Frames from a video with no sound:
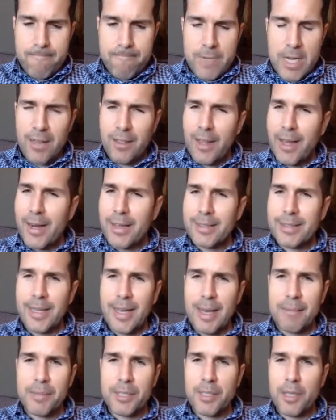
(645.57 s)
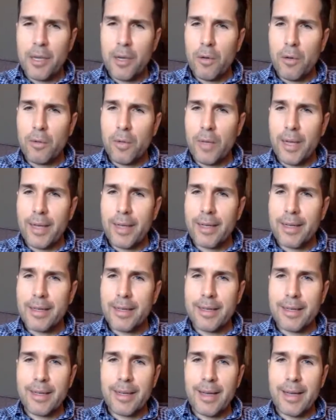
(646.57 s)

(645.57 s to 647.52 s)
A lot of times though, like